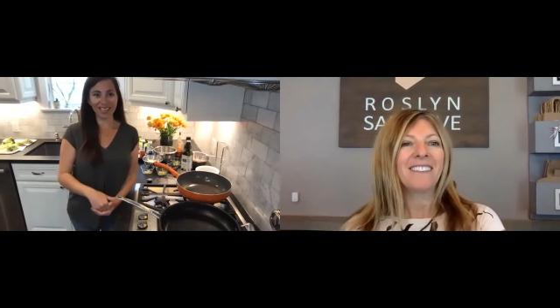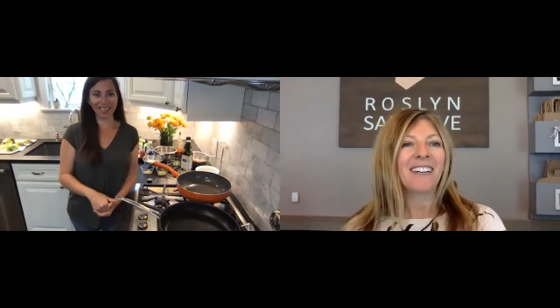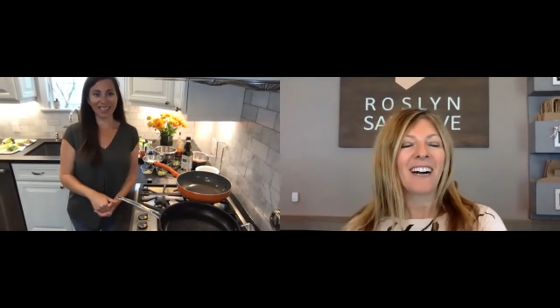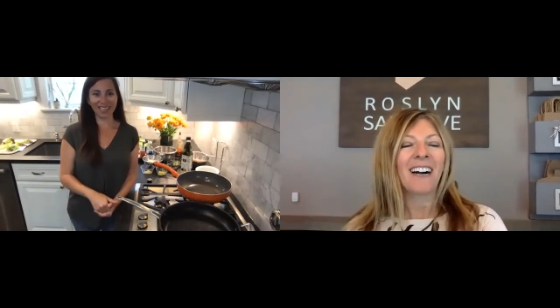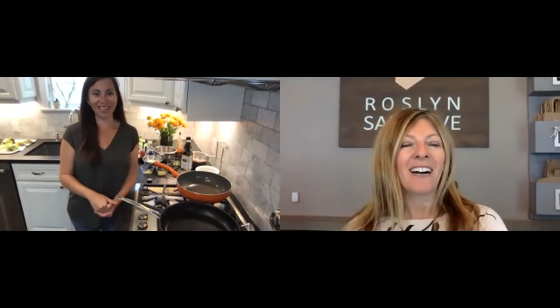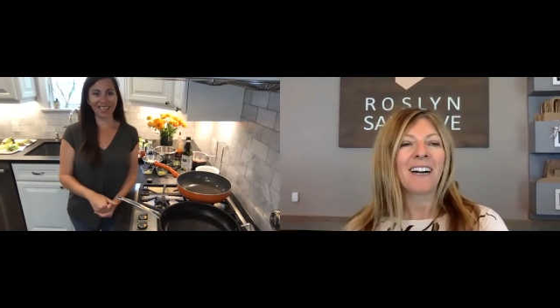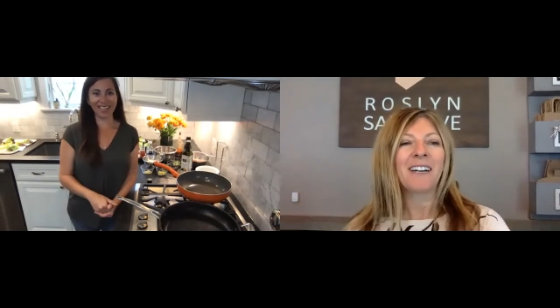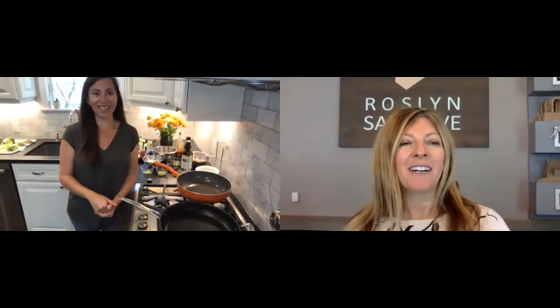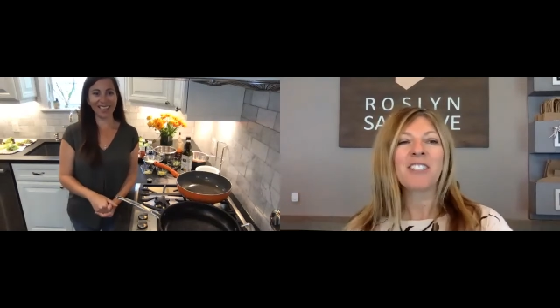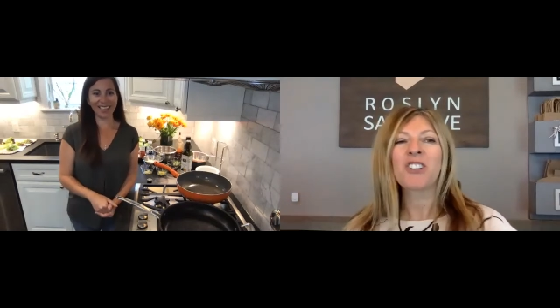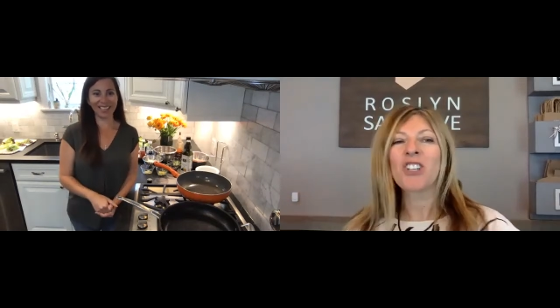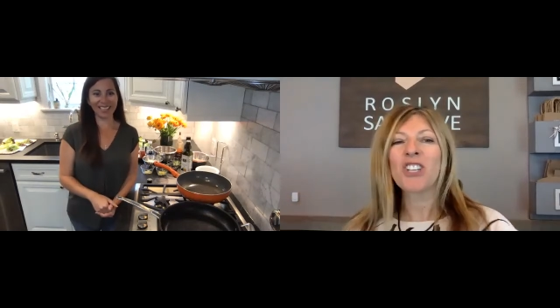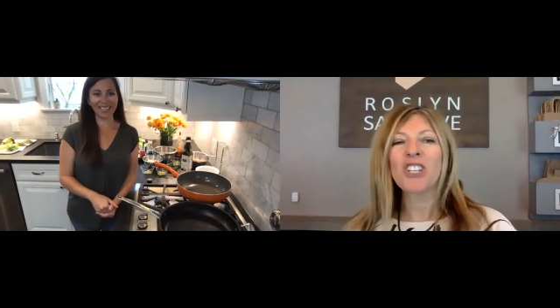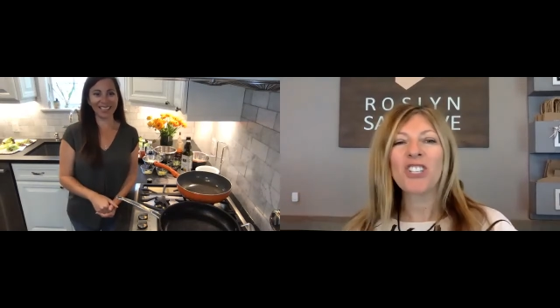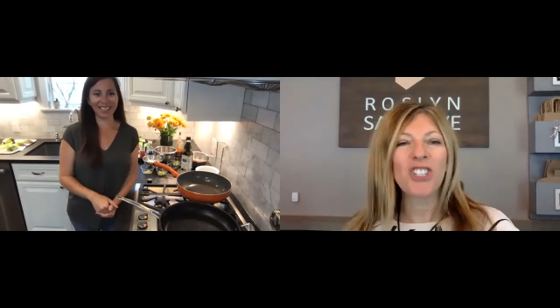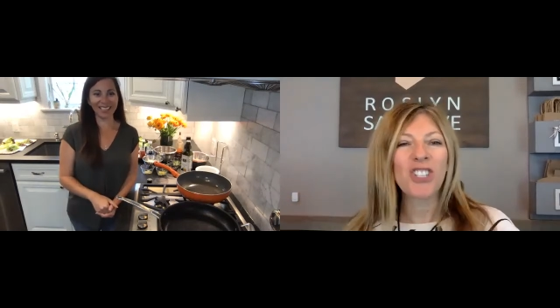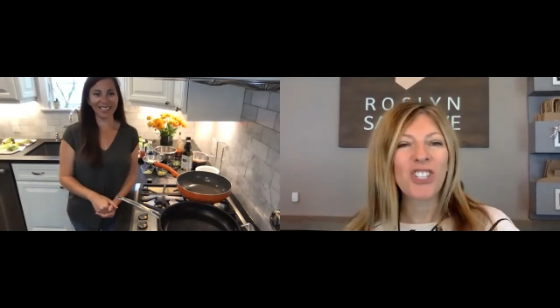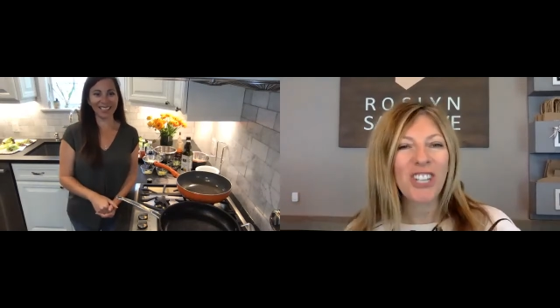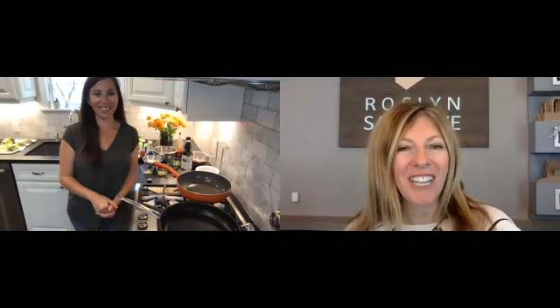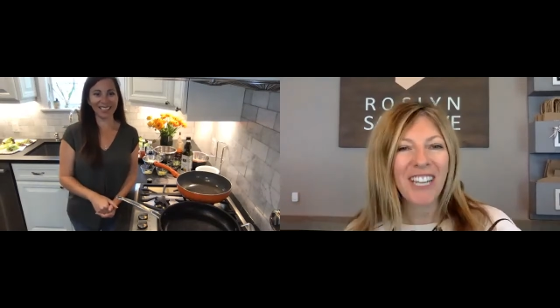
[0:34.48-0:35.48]
uh,
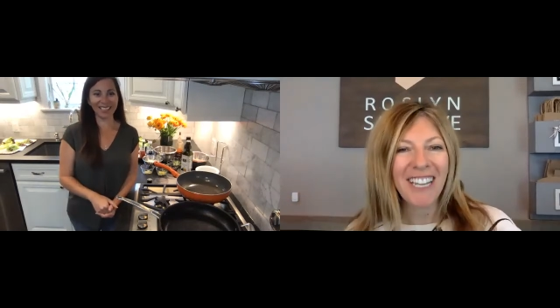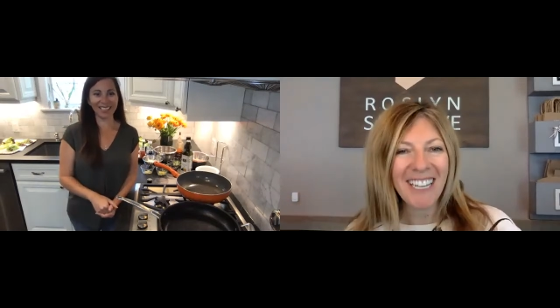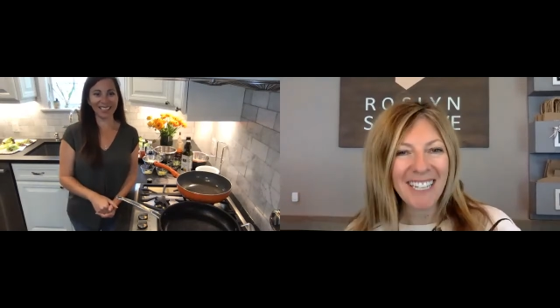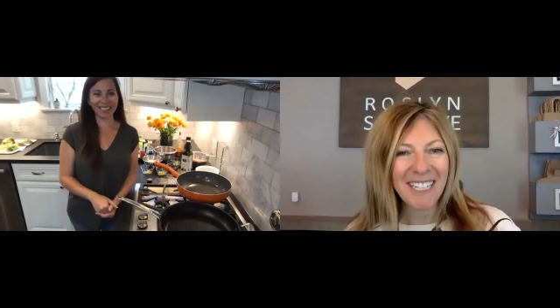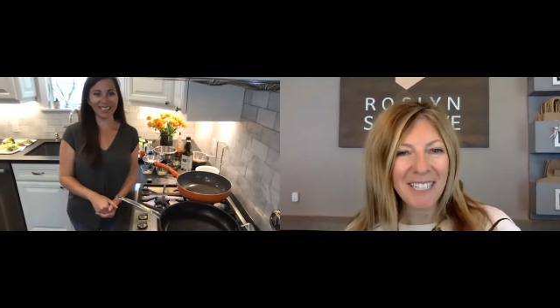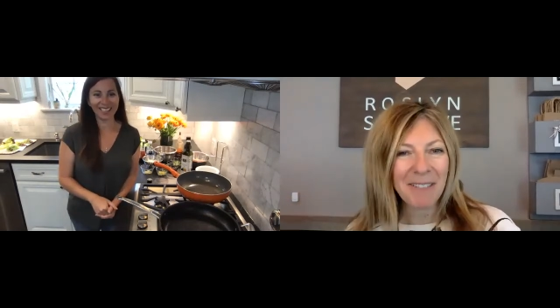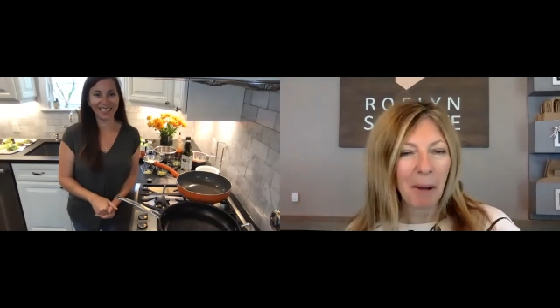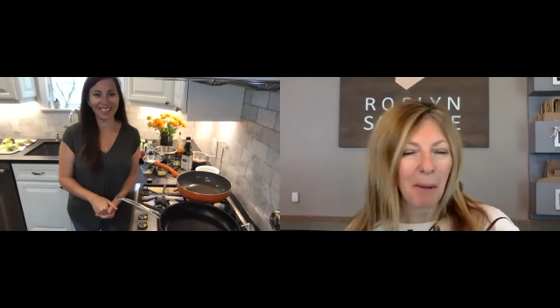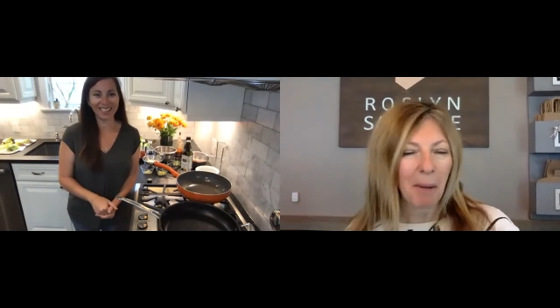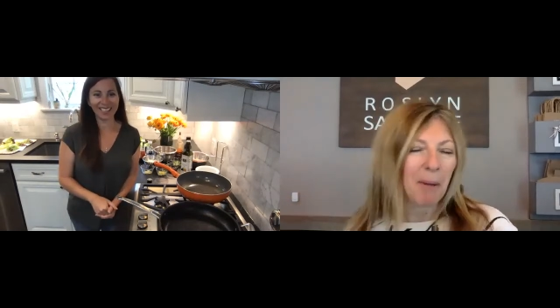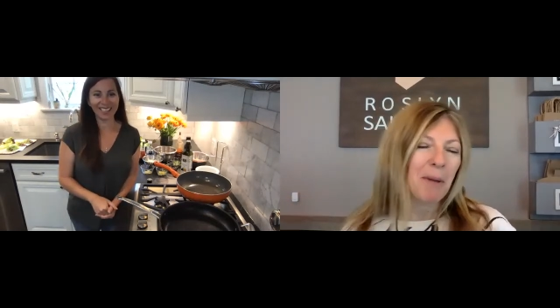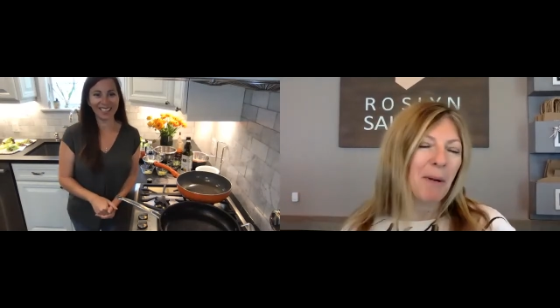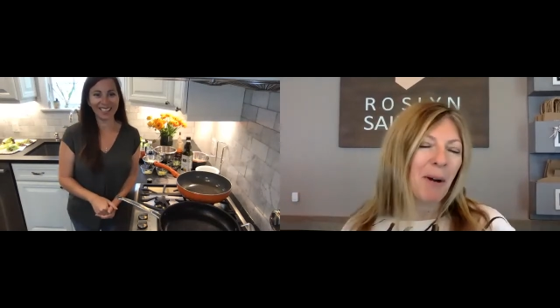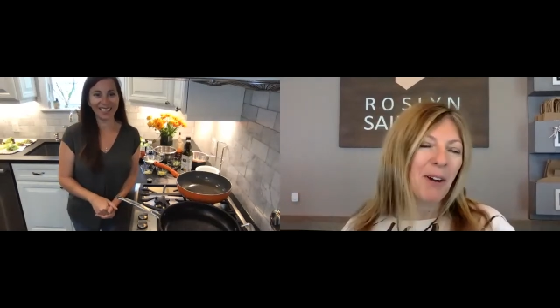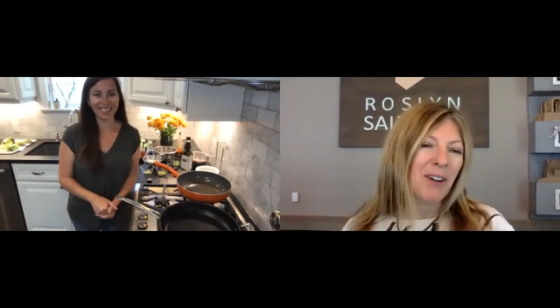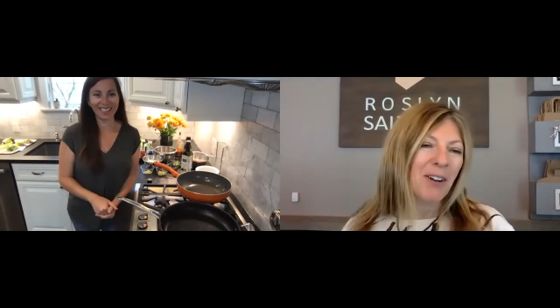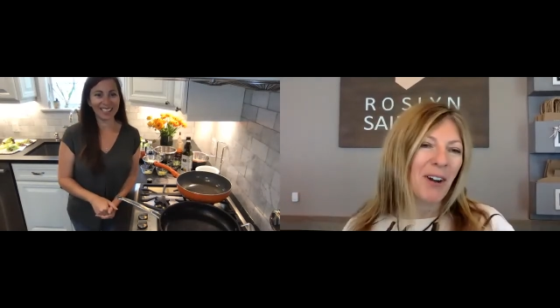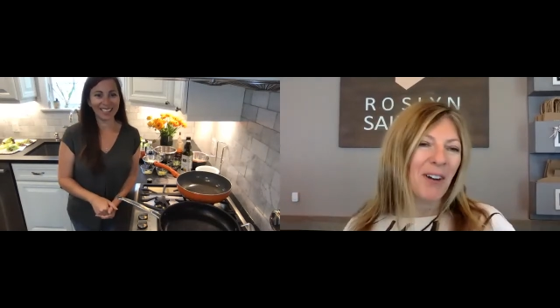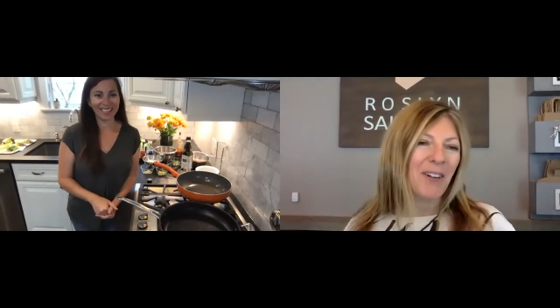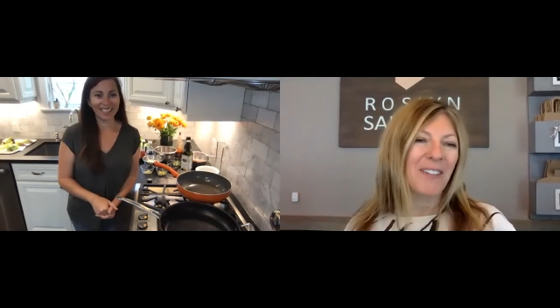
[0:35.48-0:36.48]
jeans. Well, we
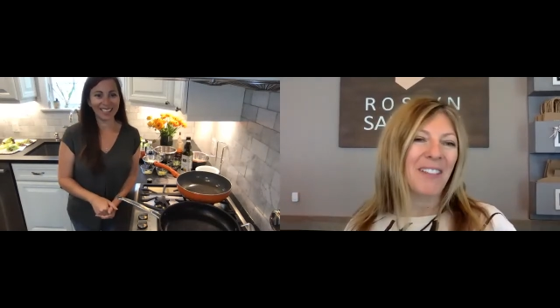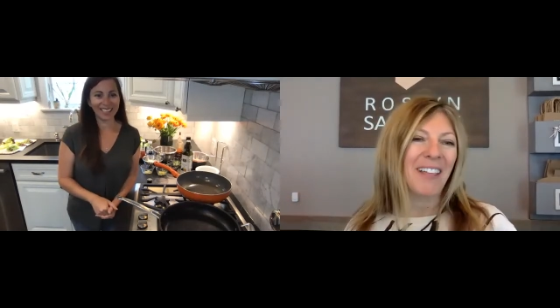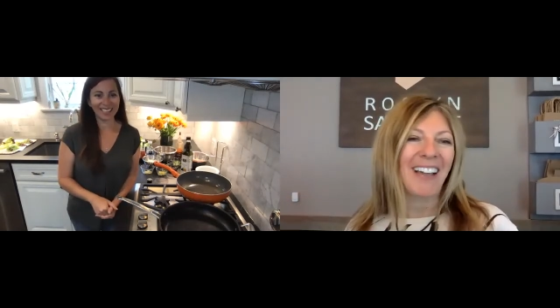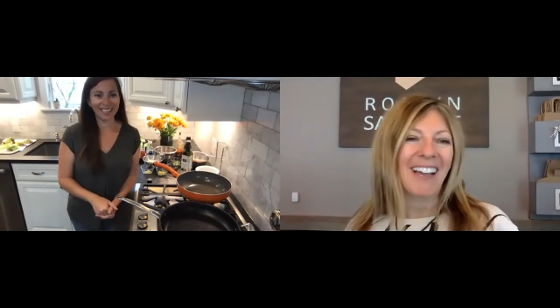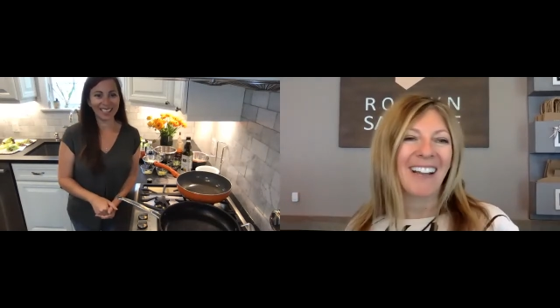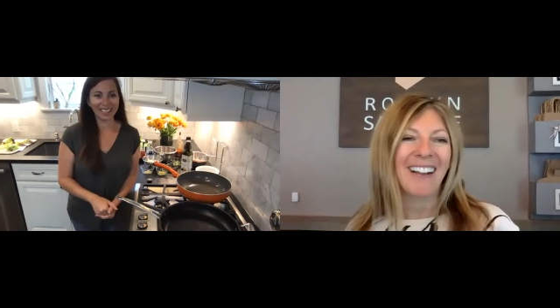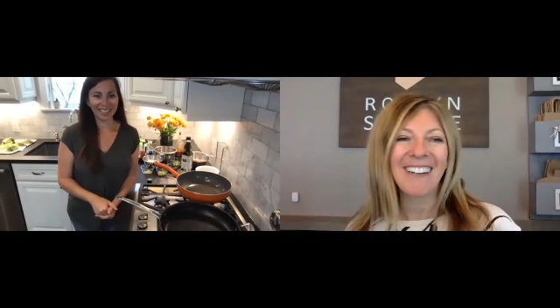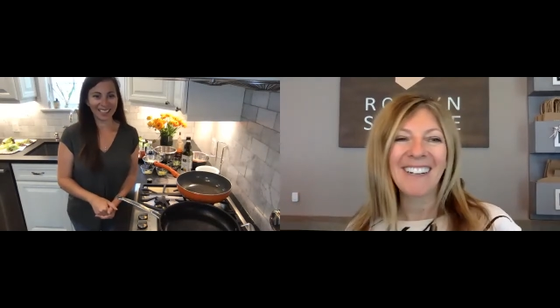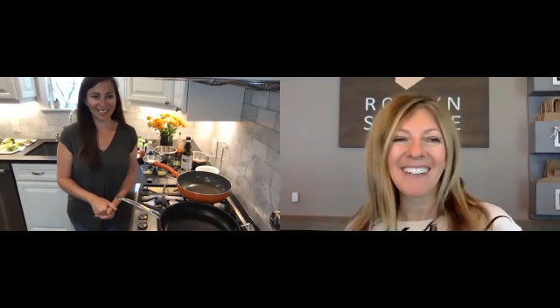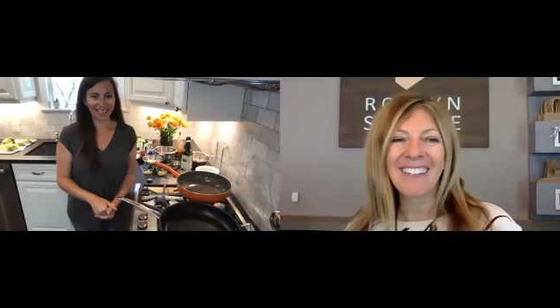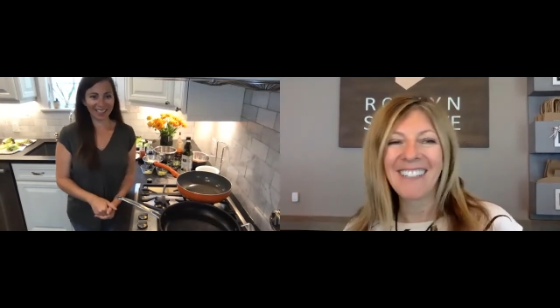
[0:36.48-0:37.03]
won't go there.